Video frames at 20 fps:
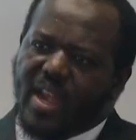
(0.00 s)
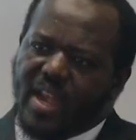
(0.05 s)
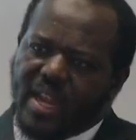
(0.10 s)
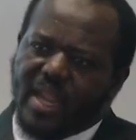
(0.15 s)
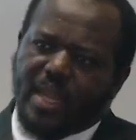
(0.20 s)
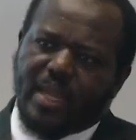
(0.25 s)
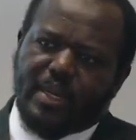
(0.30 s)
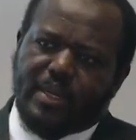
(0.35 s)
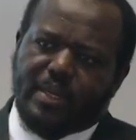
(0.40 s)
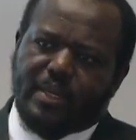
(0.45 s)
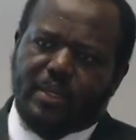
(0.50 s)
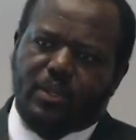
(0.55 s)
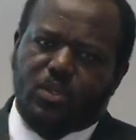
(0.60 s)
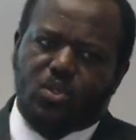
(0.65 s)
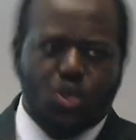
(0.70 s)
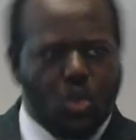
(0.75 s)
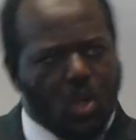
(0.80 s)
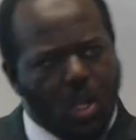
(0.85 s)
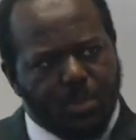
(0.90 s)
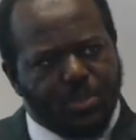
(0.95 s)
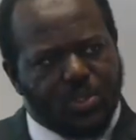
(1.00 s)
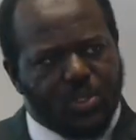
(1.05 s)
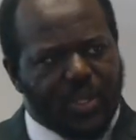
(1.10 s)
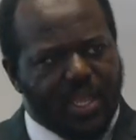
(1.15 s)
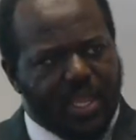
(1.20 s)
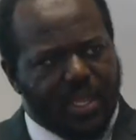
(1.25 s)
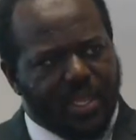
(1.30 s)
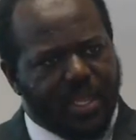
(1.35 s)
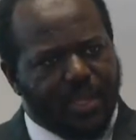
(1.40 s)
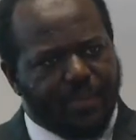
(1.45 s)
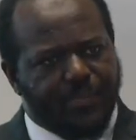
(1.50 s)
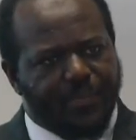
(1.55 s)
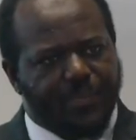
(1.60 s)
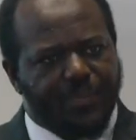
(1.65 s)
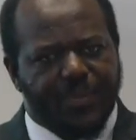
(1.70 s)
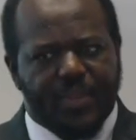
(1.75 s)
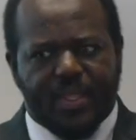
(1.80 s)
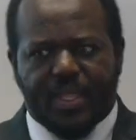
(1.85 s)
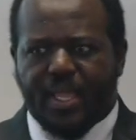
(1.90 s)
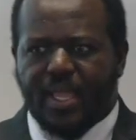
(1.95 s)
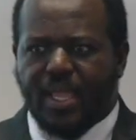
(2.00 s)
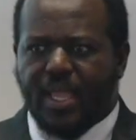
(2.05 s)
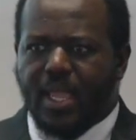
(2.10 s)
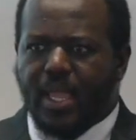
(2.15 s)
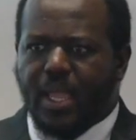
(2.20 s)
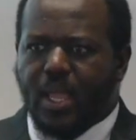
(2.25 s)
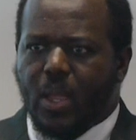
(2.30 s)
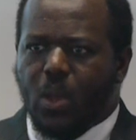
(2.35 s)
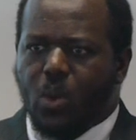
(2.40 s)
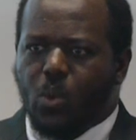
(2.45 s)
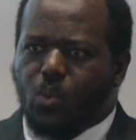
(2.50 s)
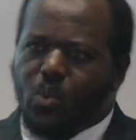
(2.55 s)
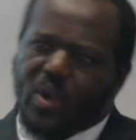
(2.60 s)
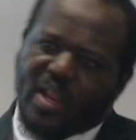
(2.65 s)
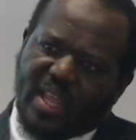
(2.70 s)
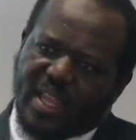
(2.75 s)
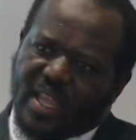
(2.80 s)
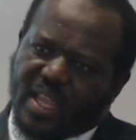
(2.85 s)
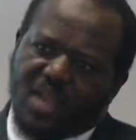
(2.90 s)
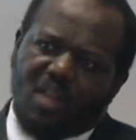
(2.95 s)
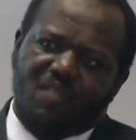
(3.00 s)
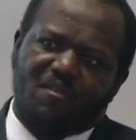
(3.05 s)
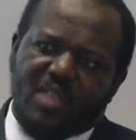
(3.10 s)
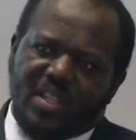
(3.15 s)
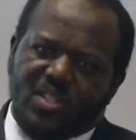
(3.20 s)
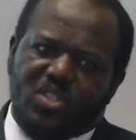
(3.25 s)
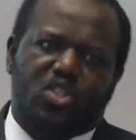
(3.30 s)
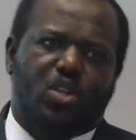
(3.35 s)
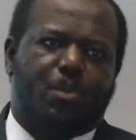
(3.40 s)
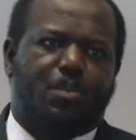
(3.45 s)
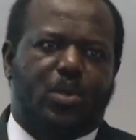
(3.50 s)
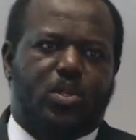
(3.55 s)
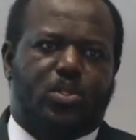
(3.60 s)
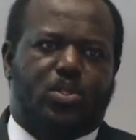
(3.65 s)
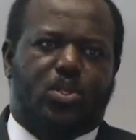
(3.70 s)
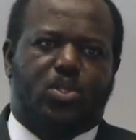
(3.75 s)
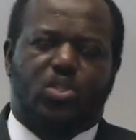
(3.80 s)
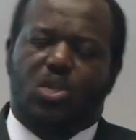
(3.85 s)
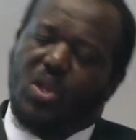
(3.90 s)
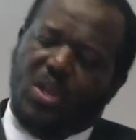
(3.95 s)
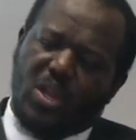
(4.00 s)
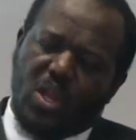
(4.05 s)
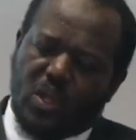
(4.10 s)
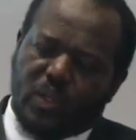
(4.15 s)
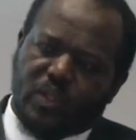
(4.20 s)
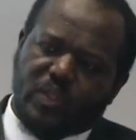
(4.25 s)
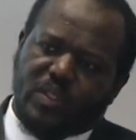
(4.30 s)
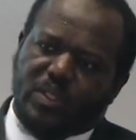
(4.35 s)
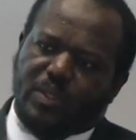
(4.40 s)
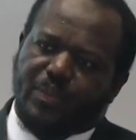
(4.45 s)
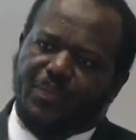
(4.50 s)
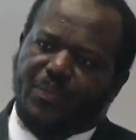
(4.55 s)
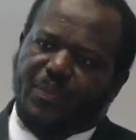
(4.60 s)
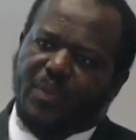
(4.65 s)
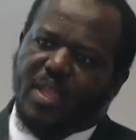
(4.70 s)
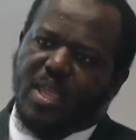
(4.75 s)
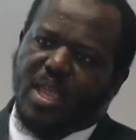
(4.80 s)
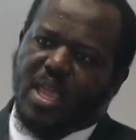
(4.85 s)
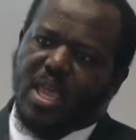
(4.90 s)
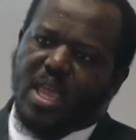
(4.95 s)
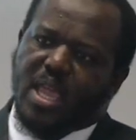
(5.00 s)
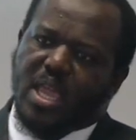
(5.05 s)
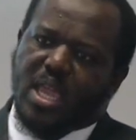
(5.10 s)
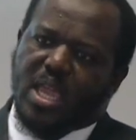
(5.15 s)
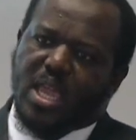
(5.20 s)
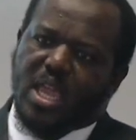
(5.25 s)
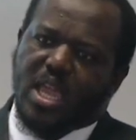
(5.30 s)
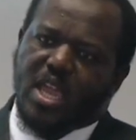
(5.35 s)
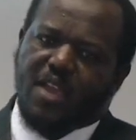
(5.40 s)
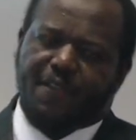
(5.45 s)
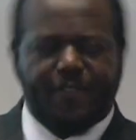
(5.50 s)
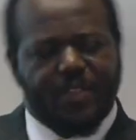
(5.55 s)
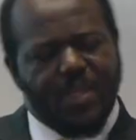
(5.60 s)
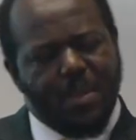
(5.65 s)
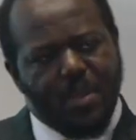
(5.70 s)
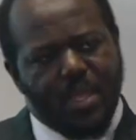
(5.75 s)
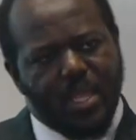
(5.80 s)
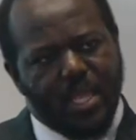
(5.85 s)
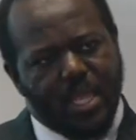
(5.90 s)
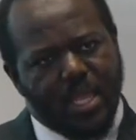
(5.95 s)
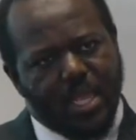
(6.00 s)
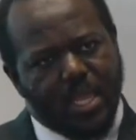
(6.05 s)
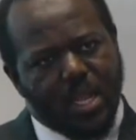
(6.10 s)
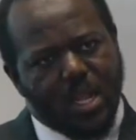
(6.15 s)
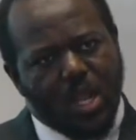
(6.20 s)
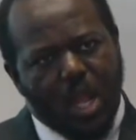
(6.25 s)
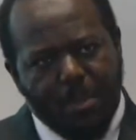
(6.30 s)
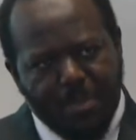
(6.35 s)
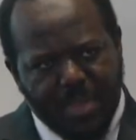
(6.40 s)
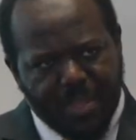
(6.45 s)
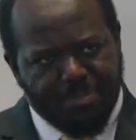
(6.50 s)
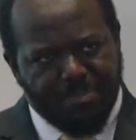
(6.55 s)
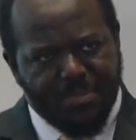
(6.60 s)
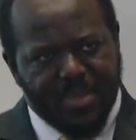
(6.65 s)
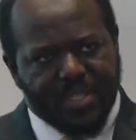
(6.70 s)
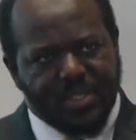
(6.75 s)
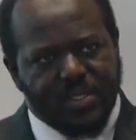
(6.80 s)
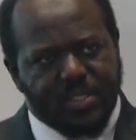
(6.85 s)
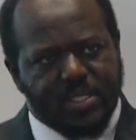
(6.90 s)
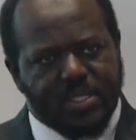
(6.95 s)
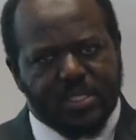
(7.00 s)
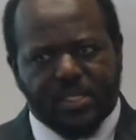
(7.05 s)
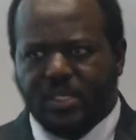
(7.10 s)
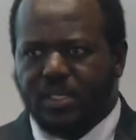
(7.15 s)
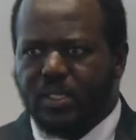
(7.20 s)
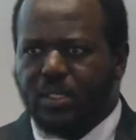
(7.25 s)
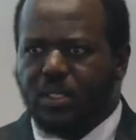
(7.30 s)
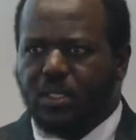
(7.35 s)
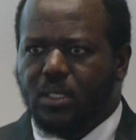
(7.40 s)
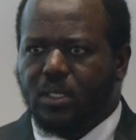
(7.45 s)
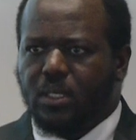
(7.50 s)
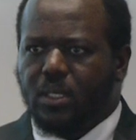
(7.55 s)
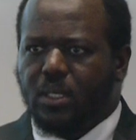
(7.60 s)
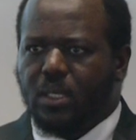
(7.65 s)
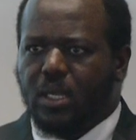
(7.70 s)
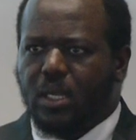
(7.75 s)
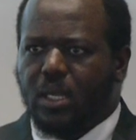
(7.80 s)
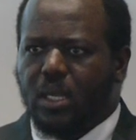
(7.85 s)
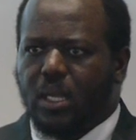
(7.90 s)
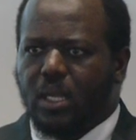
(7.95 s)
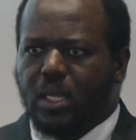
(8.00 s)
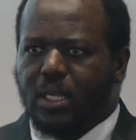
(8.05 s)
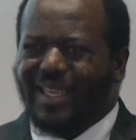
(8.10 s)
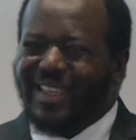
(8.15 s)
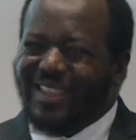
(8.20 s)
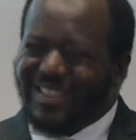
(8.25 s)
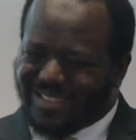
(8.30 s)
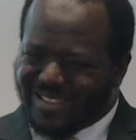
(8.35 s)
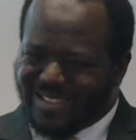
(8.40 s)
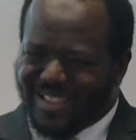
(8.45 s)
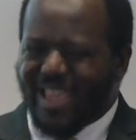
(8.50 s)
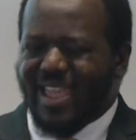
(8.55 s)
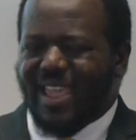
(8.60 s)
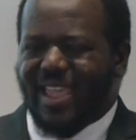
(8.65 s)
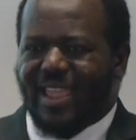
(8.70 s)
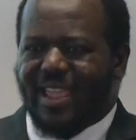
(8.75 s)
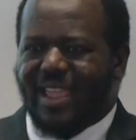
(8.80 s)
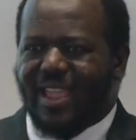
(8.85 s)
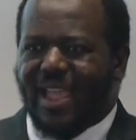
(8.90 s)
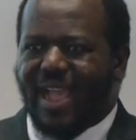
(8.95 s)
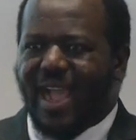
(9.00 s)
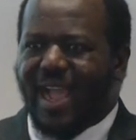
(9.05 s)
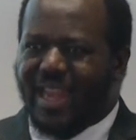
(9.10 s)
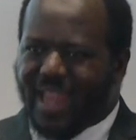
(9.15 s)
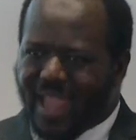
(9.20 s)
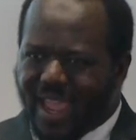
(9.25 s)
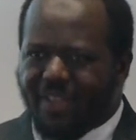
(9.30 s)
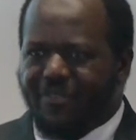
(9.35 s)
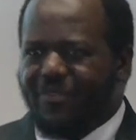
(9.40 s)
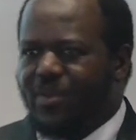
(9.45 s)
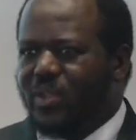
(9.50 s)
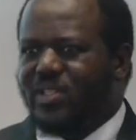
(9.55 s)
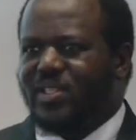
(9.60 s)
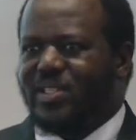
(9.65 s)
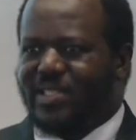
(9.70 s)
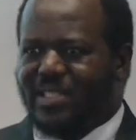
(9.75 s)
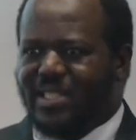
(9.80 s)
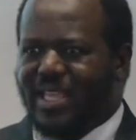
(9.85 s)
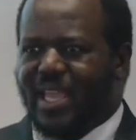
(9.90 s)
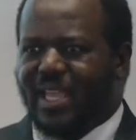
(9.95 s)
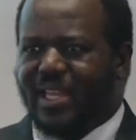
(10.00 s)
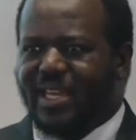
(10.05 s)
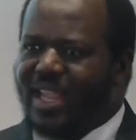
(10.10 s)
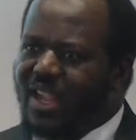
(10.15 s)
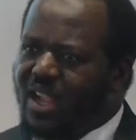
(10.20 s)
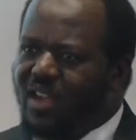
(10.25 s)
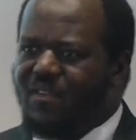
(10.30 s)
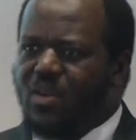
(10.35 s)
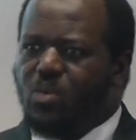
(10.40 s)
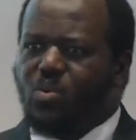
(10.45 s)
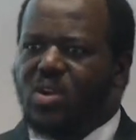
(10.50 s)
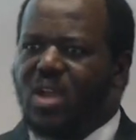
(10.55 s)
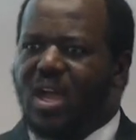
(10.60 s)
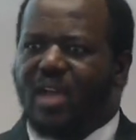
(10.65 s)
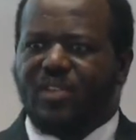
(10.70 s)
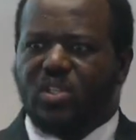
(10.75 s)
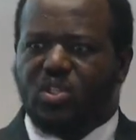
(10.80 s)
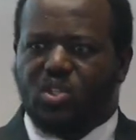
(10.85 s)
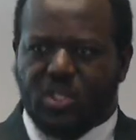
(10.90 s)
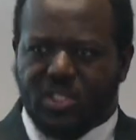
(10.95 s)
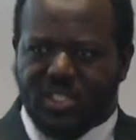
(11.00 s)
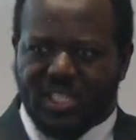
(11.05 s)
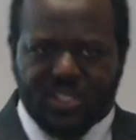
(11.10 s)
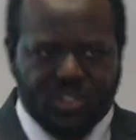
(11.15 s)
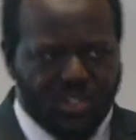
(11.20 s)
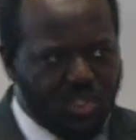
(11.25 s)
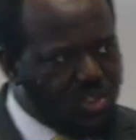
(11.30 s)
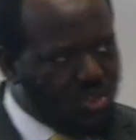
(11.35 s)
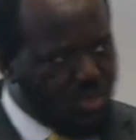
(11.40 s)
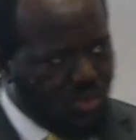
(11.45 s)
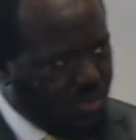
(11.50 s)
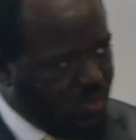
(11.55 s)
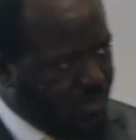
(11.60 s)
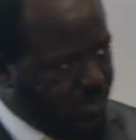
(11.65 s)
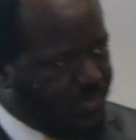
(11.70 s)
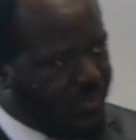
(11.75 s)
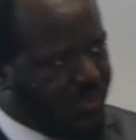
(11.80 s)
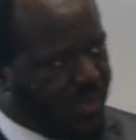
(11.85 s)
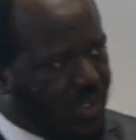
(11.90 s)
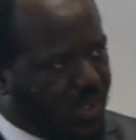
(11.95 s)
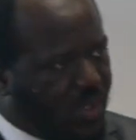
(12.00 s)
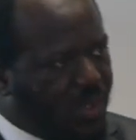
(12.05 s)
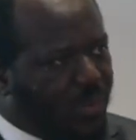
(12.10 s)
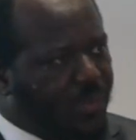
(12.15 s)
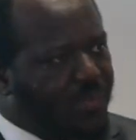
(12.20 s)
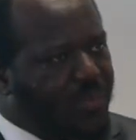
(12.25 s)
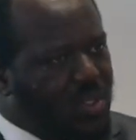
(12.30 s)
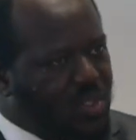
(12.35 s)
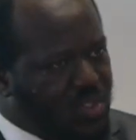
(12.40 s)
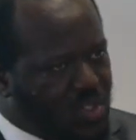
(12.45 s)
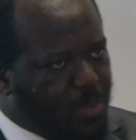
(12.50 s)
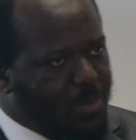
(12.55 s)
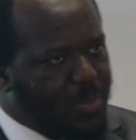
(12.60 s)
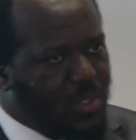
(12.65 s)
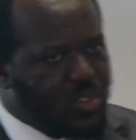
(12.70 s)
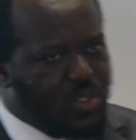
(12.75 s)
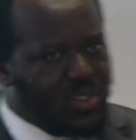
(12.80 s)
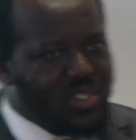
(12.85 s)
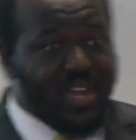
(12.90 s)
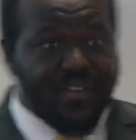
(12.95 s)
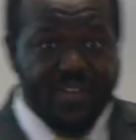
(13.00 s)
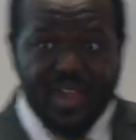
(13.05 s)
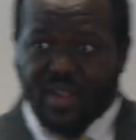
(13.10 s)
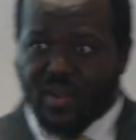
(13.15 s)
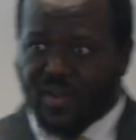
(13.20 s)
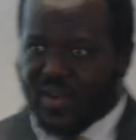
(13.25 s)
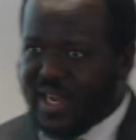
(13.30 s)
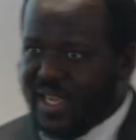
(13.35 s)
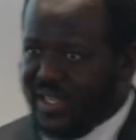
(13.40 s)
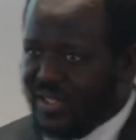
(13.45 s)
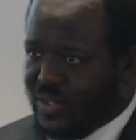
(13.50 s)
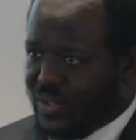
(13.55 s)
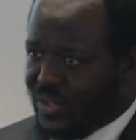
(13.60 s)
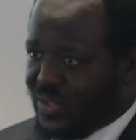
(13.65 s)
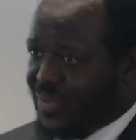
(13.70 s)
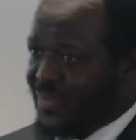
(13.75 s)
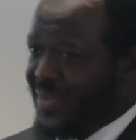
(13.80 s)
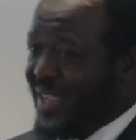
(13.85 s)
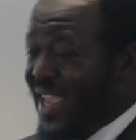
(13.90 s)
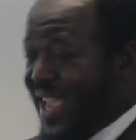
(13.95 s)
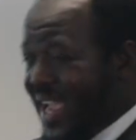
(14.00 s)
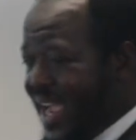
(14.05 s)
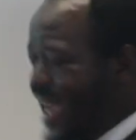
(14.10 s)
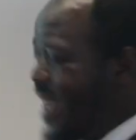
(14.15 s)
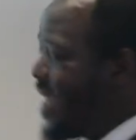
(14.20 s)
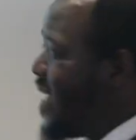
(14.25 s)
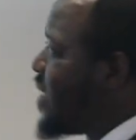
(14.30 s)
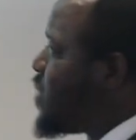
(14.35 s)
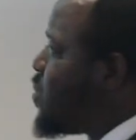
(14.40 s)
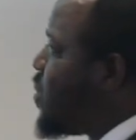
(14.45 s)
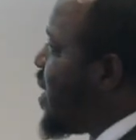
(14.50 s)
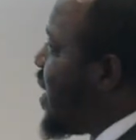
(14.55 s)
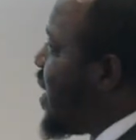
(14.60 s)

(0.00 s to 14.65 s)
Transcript: need to come together, whether the government supports us or not, if the commitment is there, an effort is there, the government will not have a choice than just to, you know, support us and recognize us. And that's what